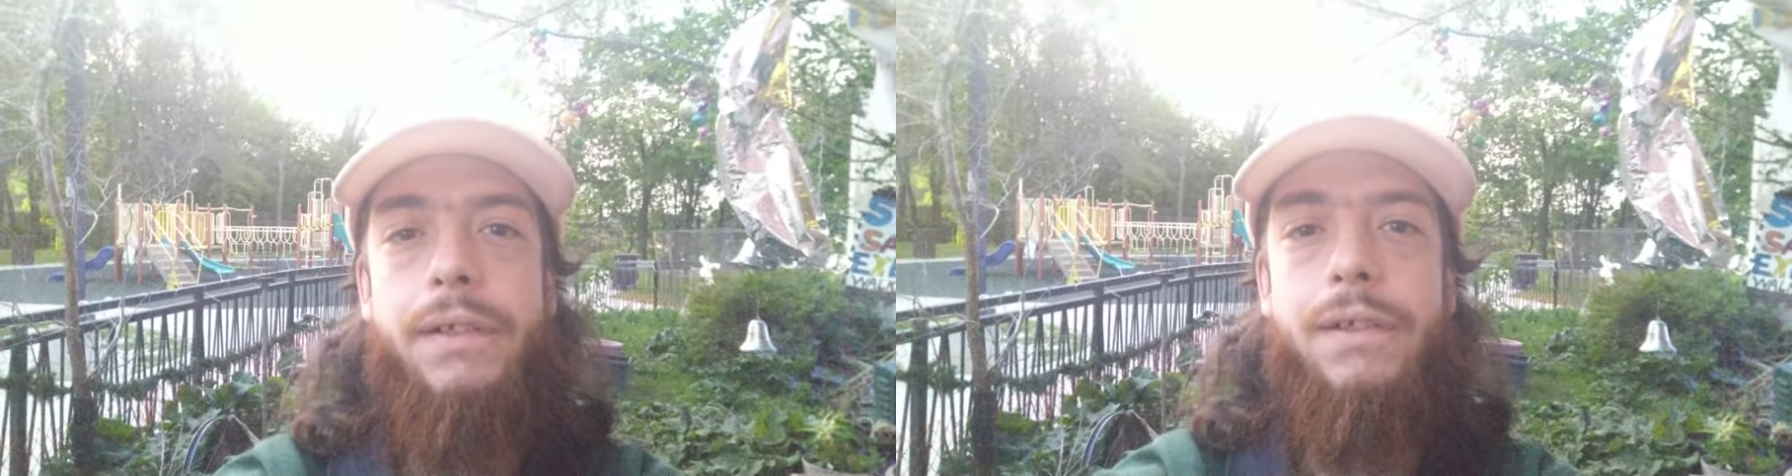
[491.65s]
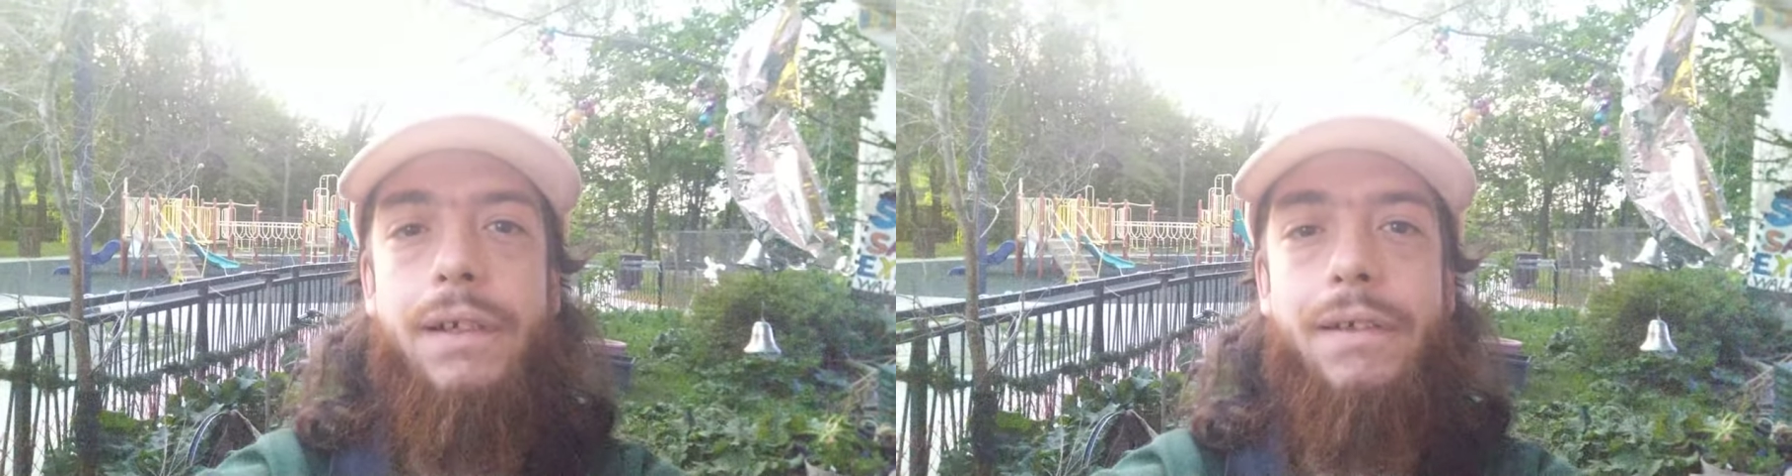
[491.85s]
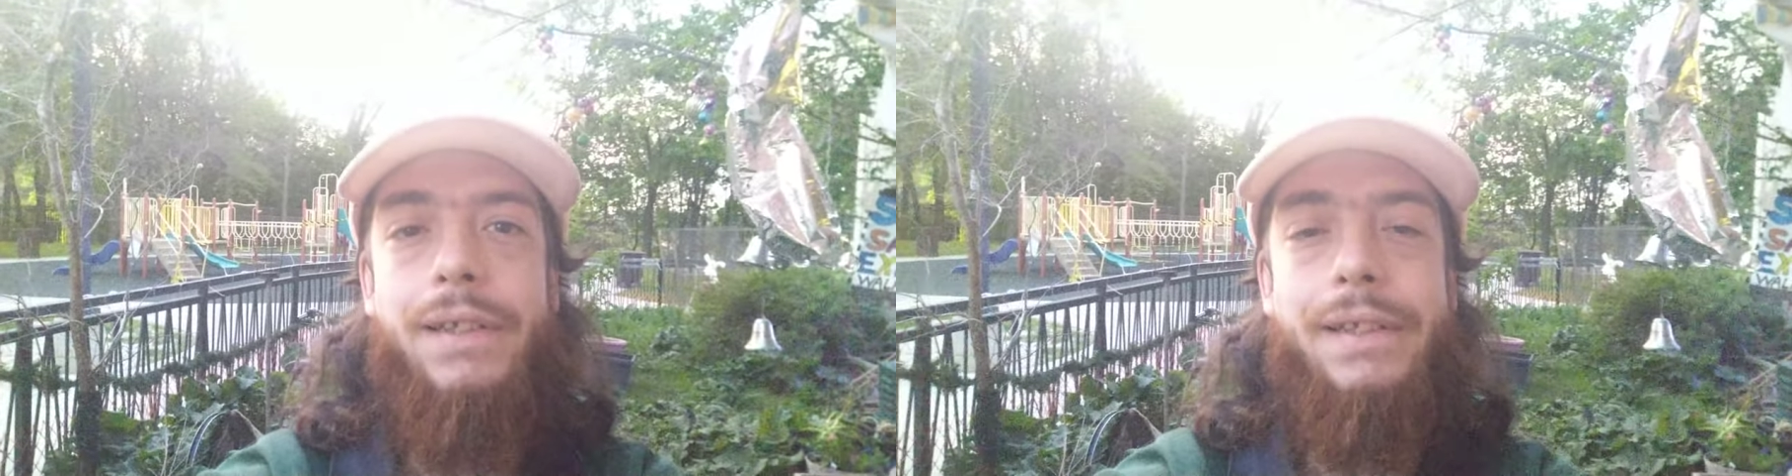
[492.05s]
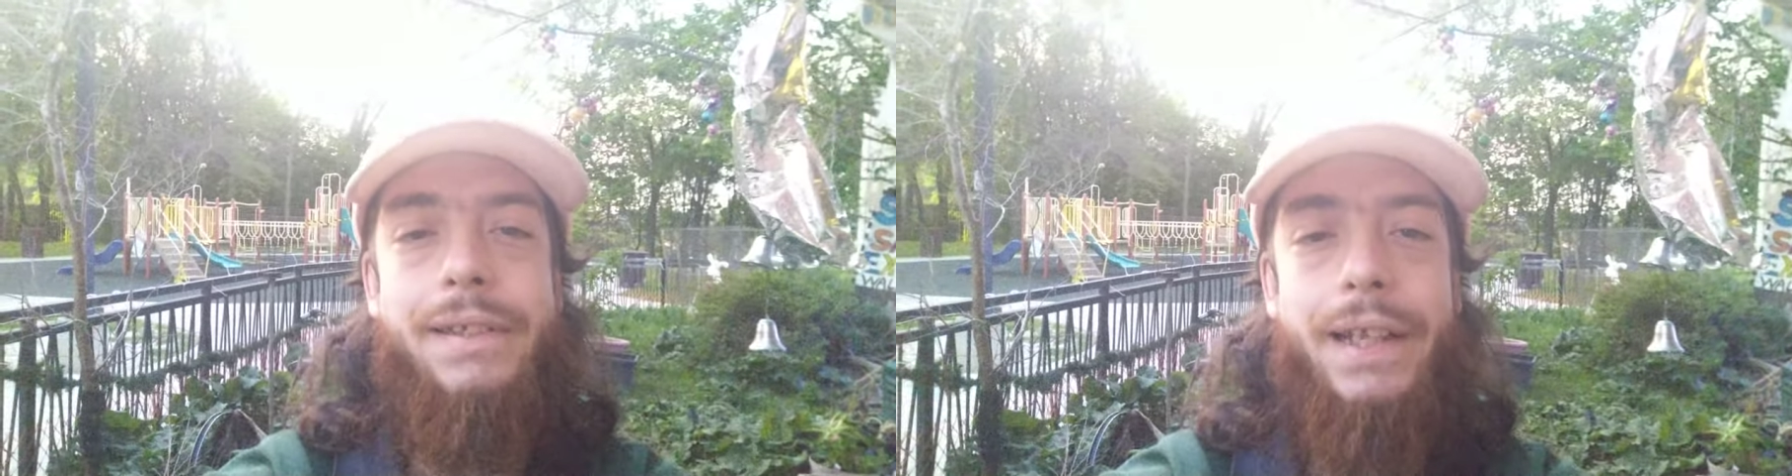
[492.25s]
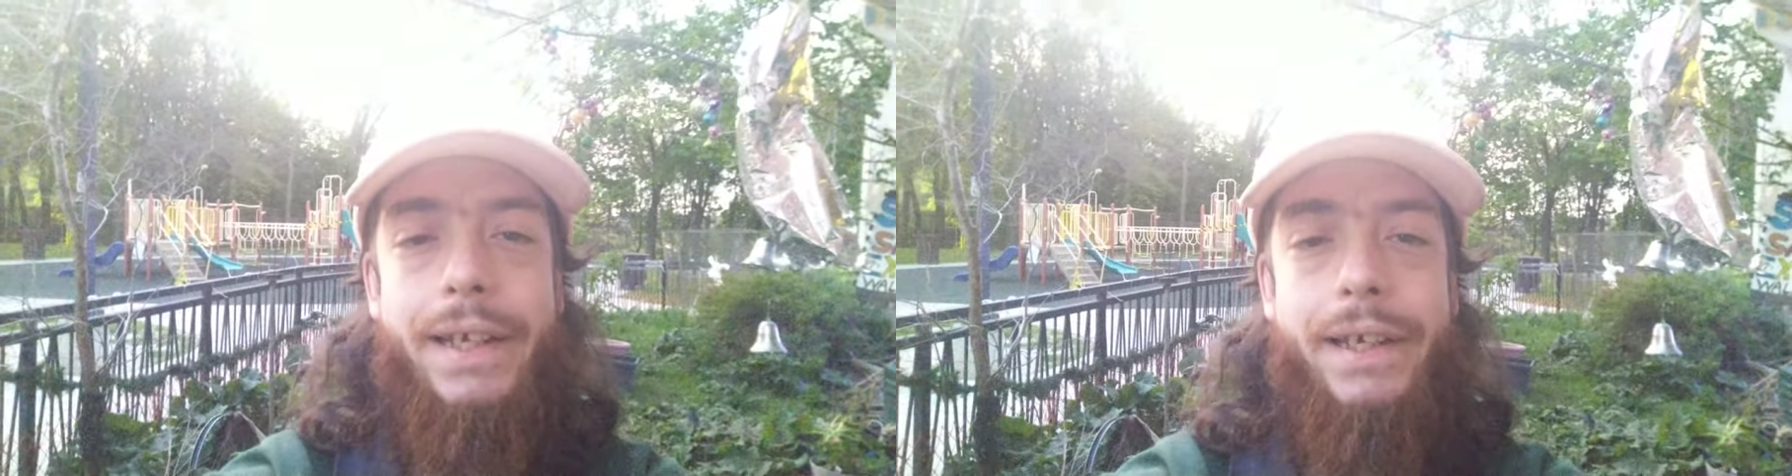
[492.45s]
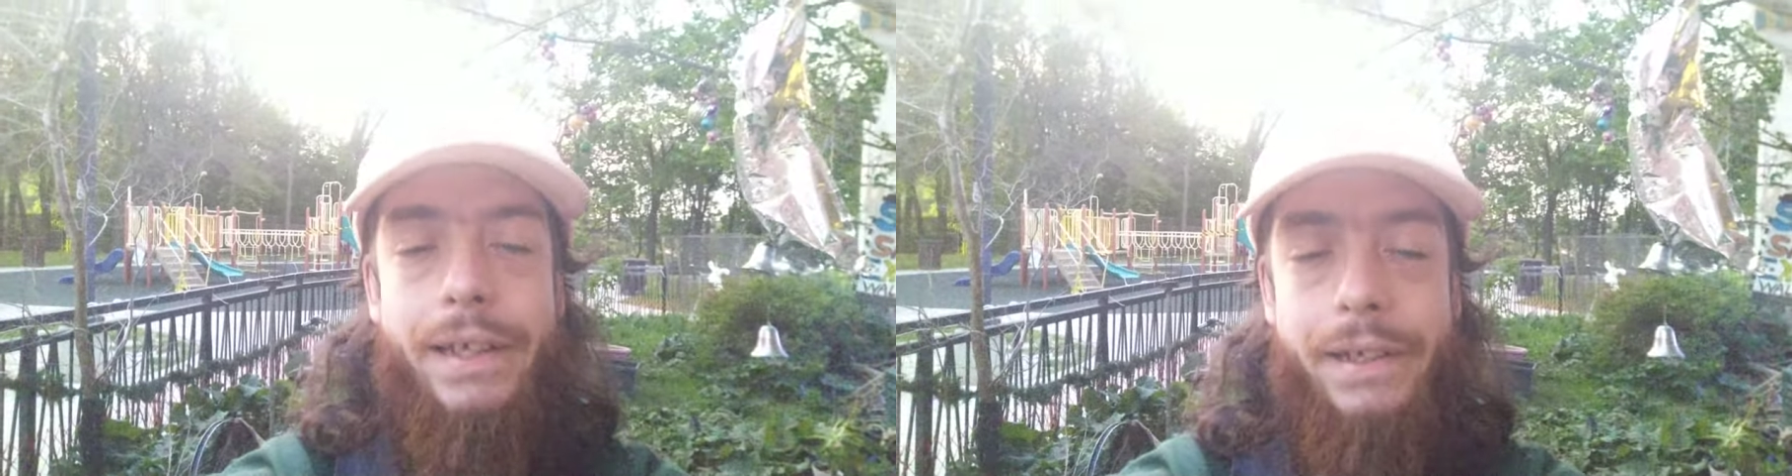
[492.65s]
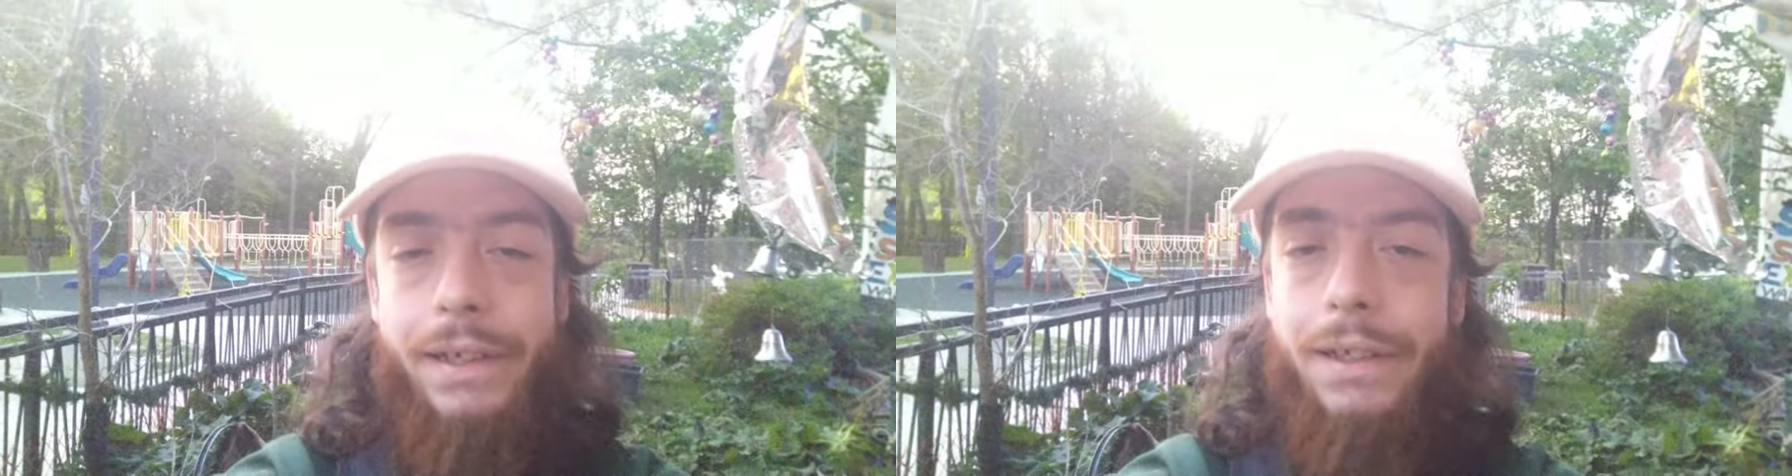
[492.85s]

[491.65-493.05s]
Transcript: to their disliking.